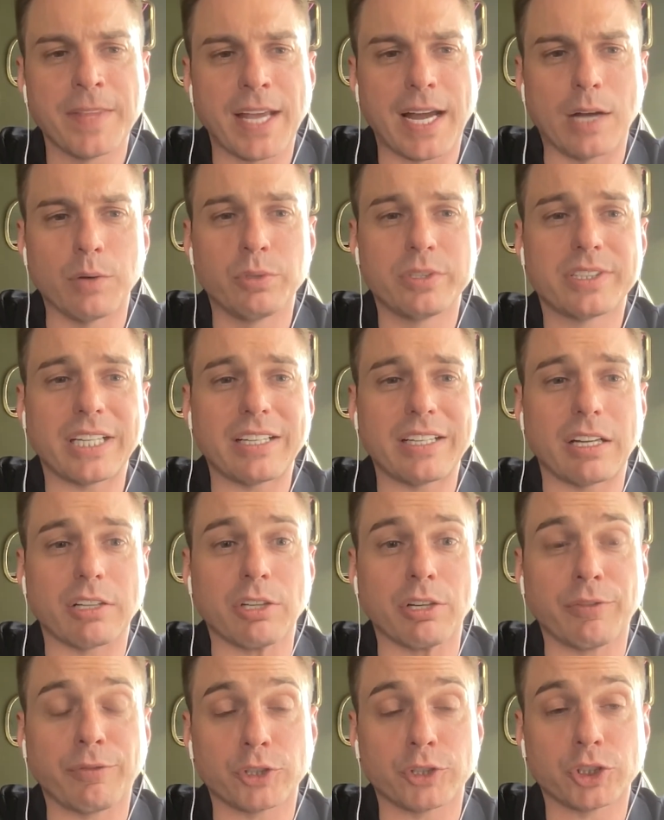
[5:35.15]
I would say that
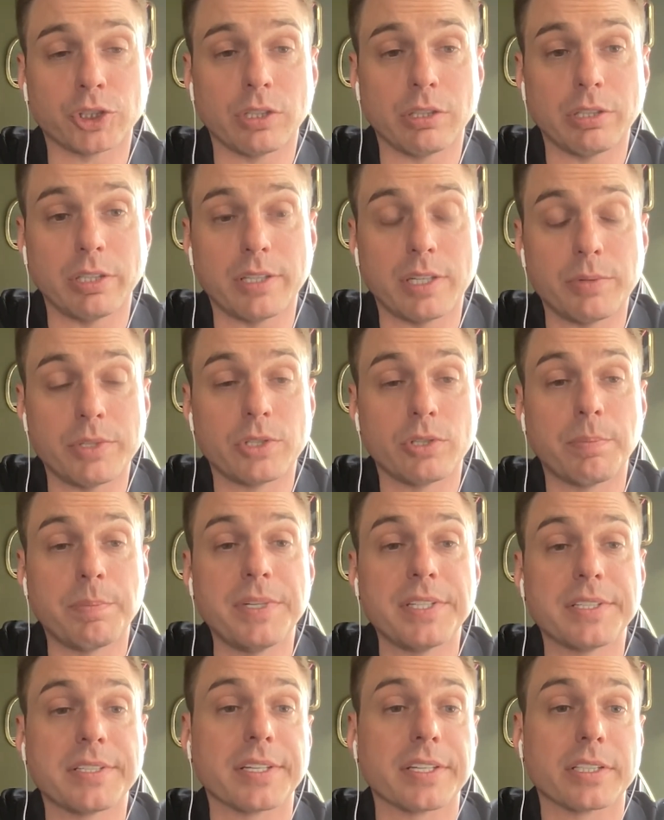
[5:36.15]
unfortunately there is no
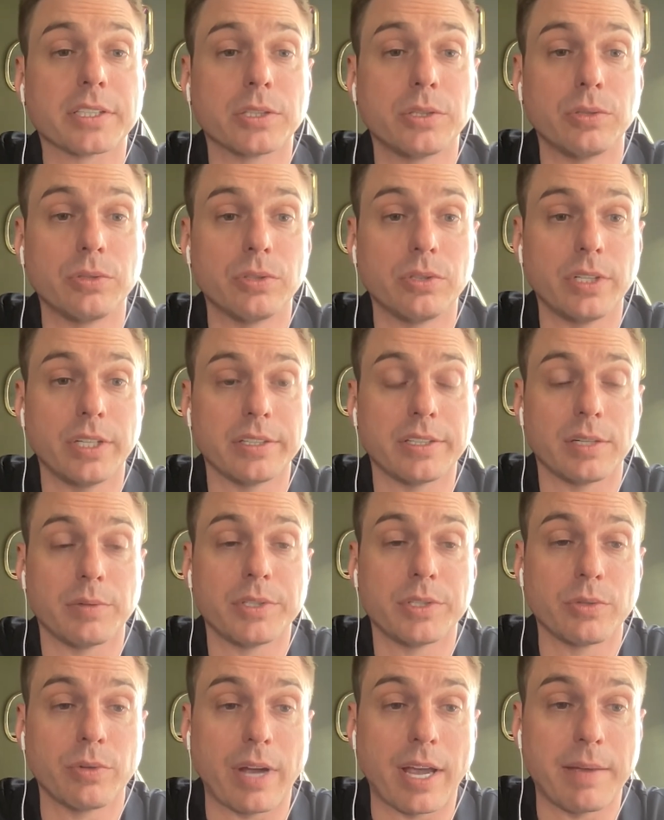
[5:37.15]
business school and there
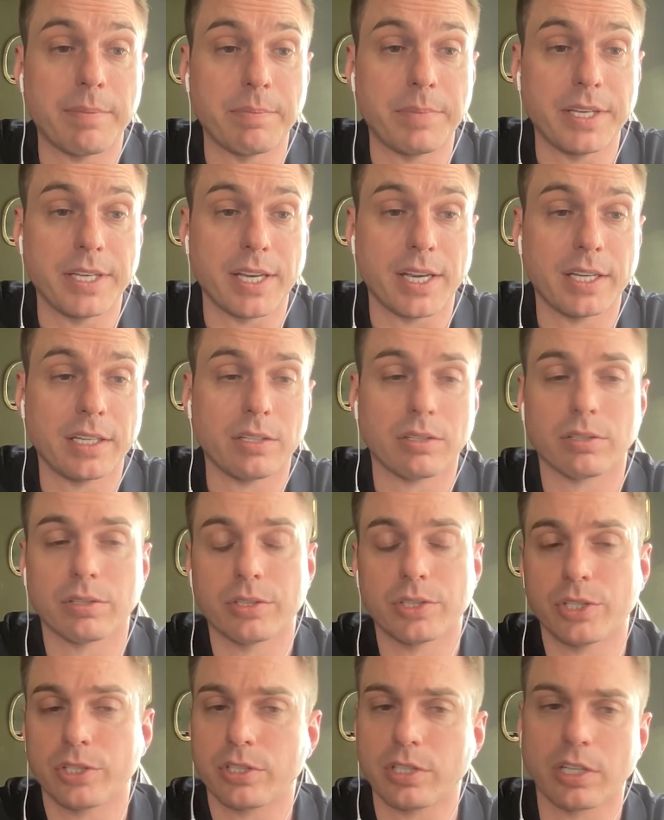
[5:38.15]
is no MBA, or
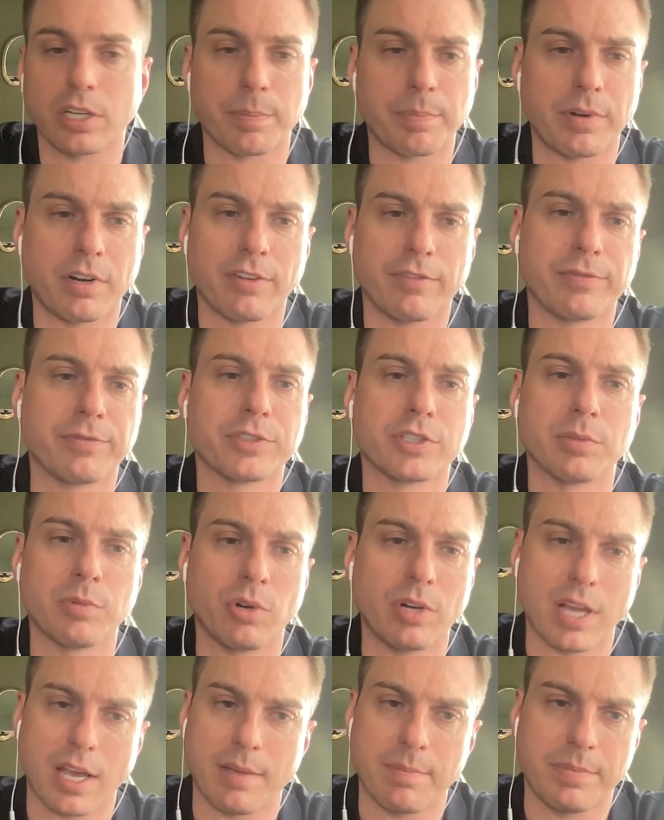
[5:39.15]
just a couple of
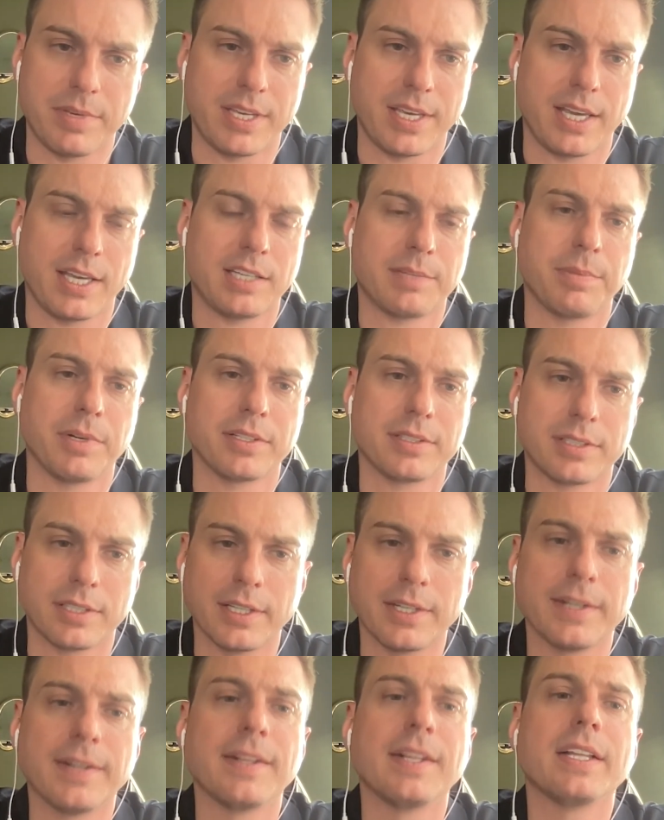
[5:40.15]
small MBAs, but
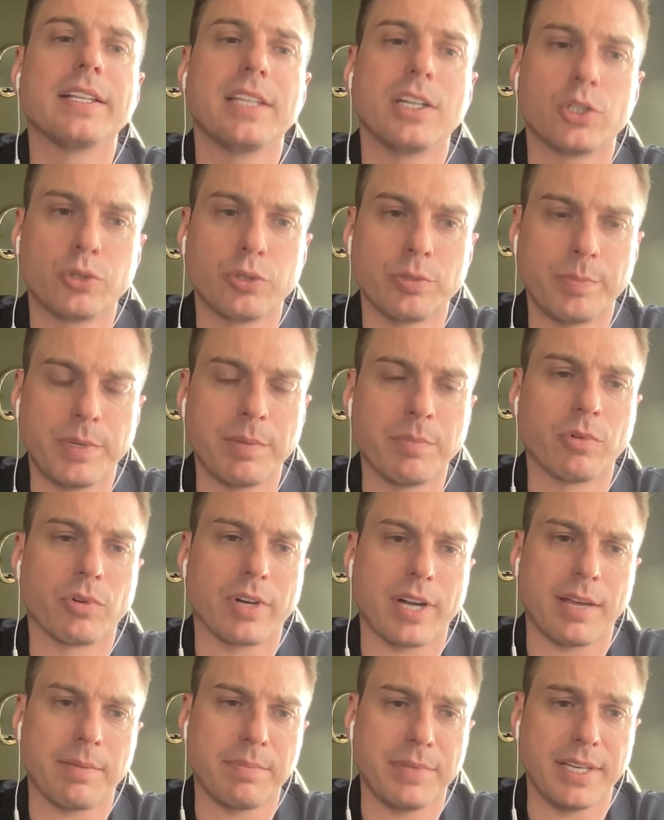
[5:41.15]
there should be
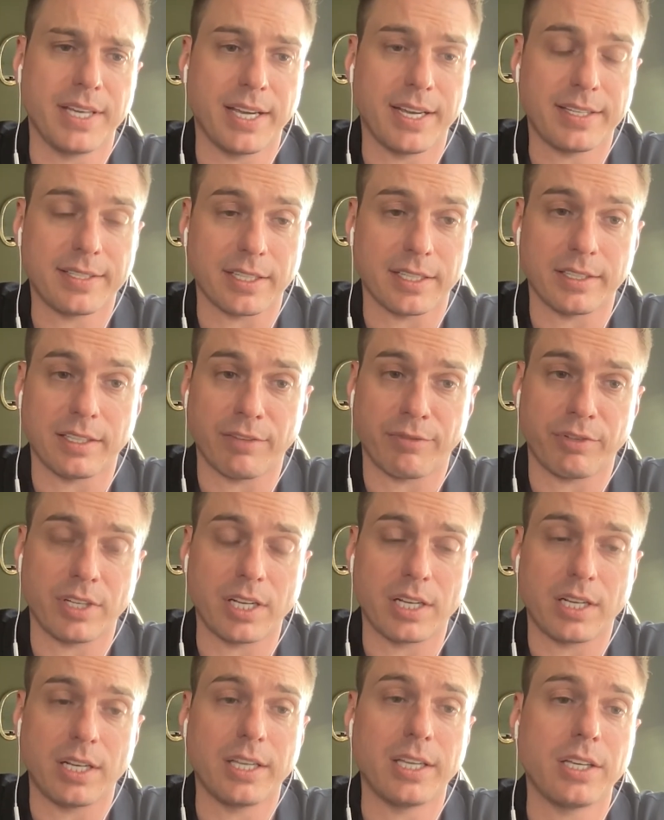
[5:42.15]
more MBAs and
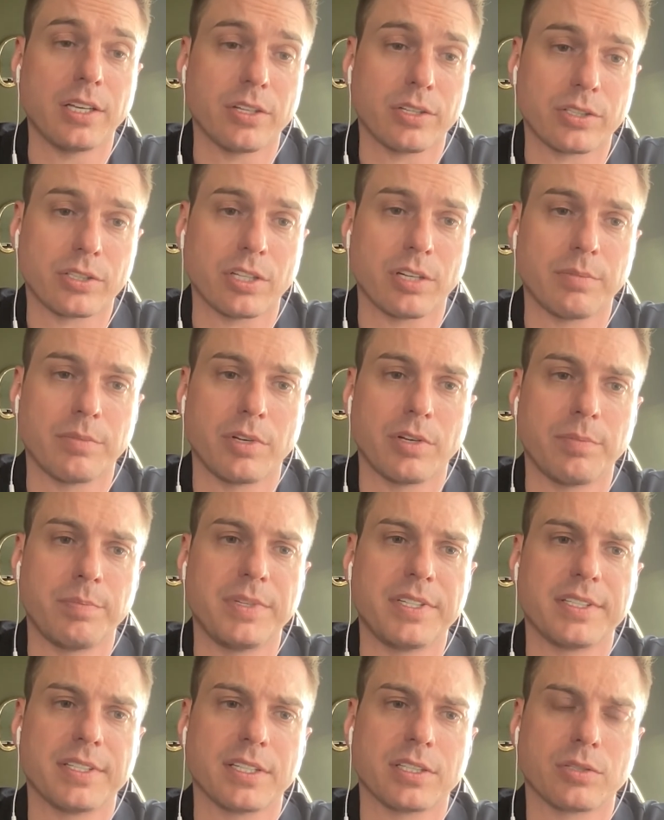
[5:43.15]
definitely some
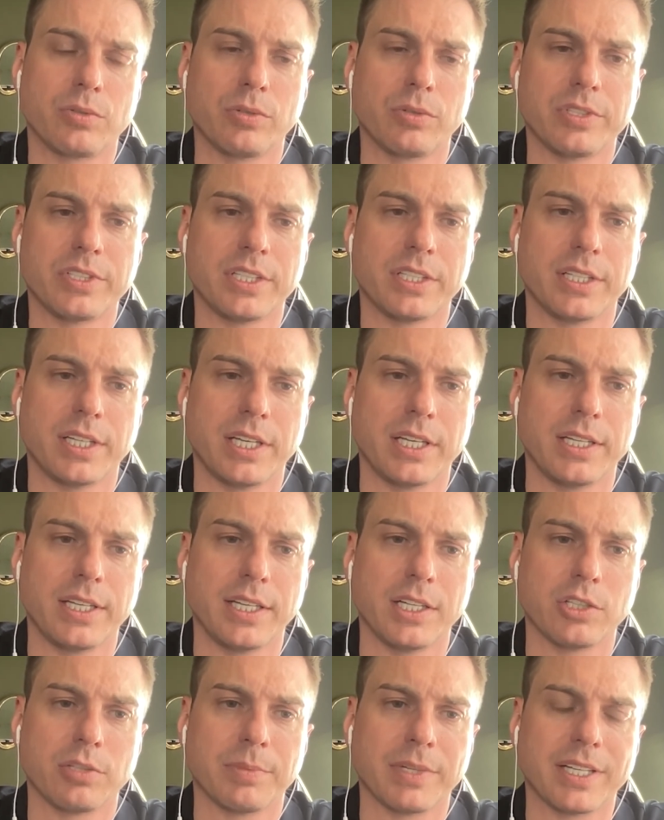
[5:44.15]
business schools
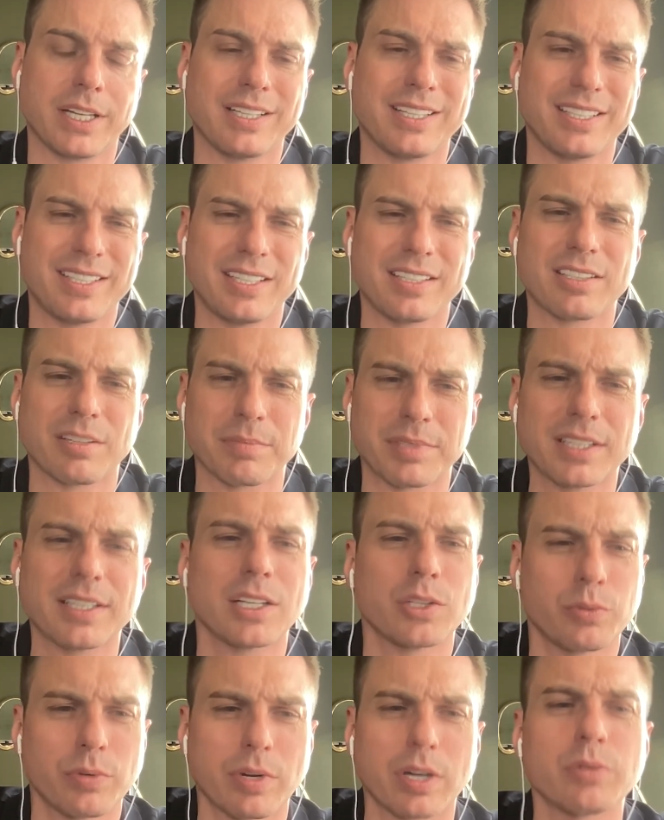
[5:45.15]
in Romania. This is something
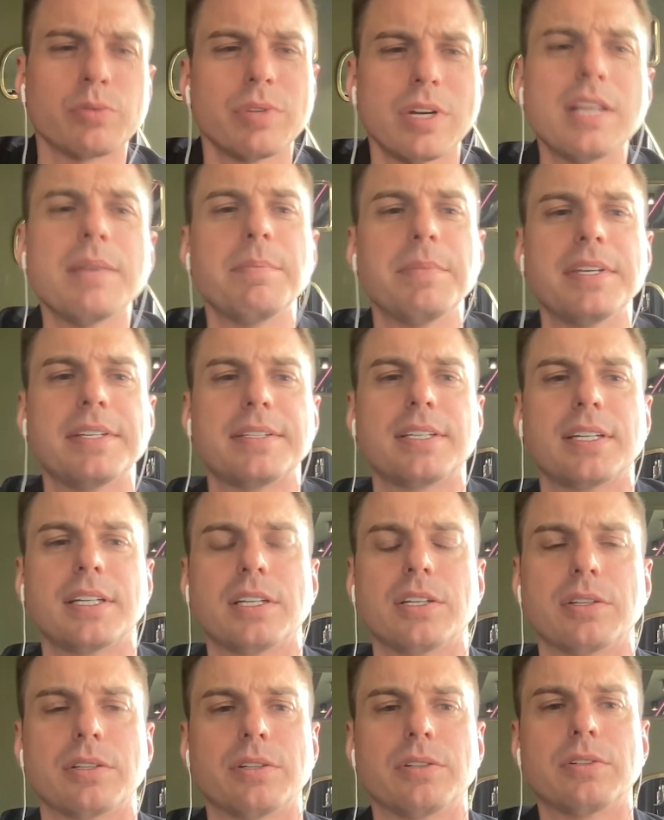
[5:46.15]
that we are really missing,
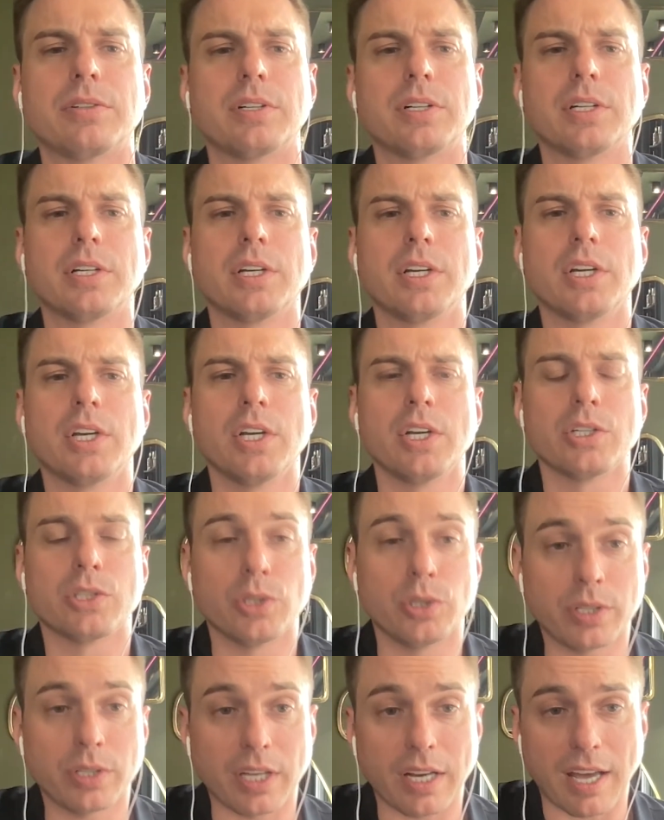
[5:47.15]
you know. So
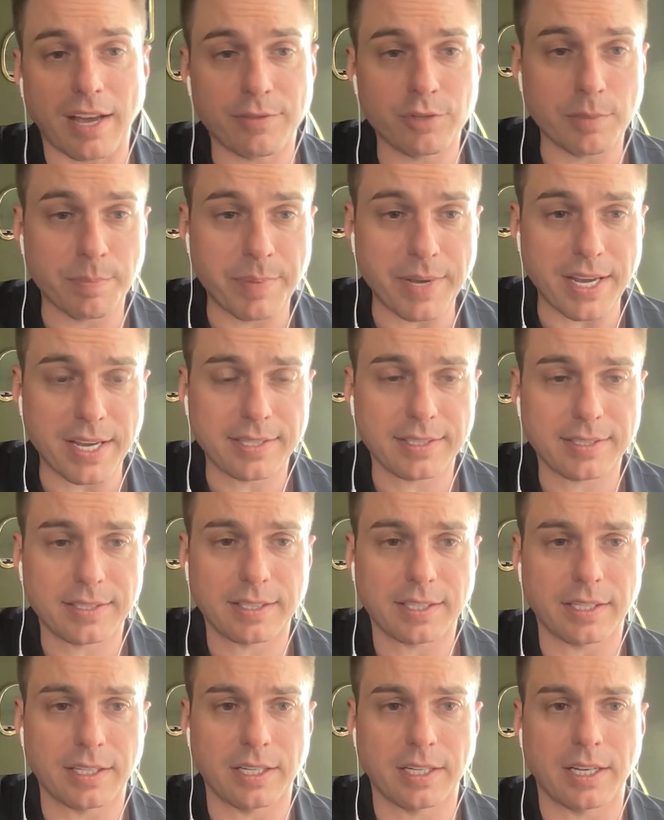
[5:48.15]
you can have the
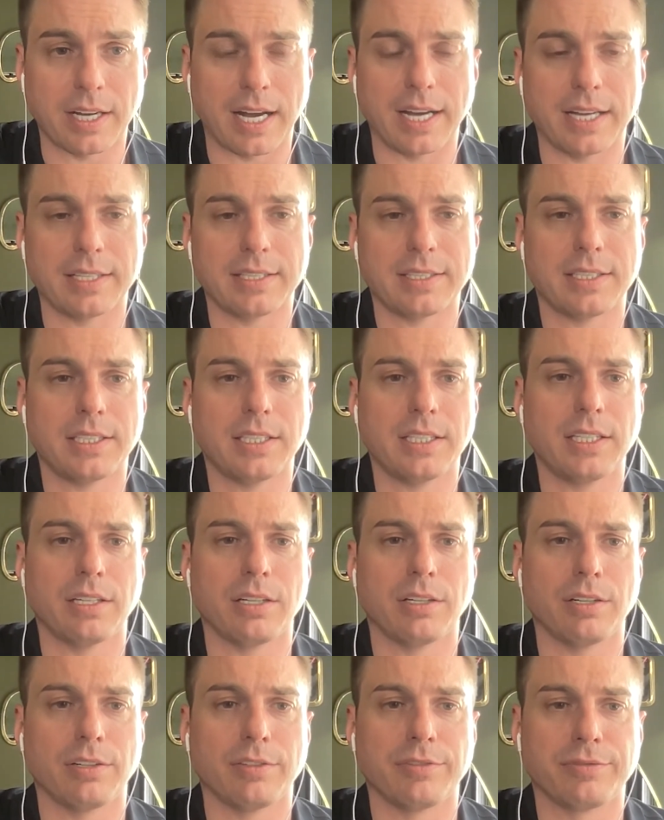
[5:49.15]
best IT
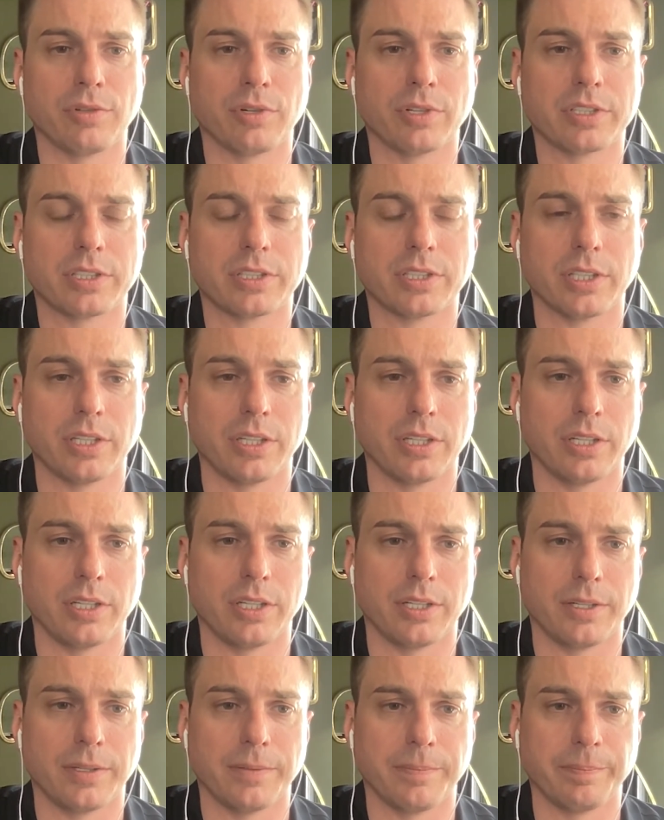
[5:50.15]
folks
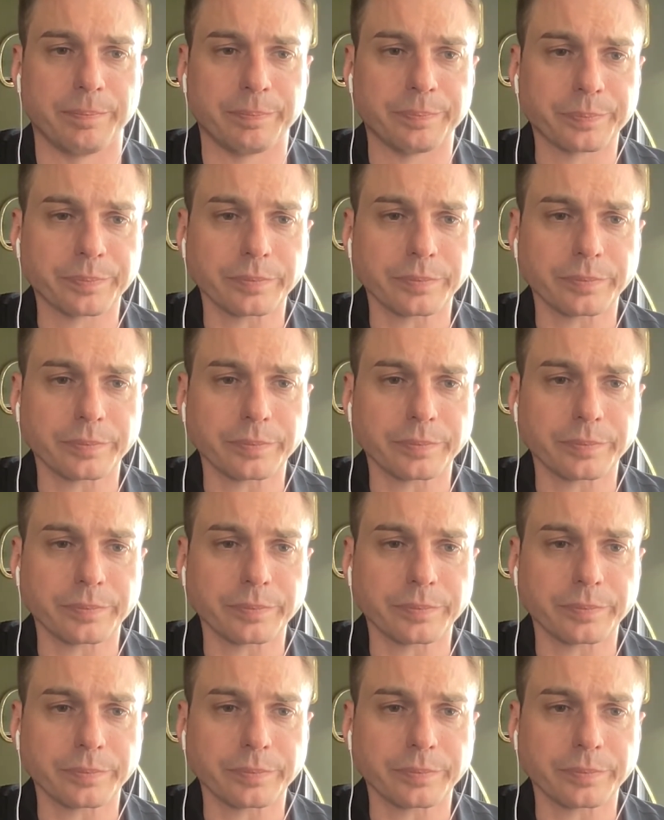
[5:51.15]
in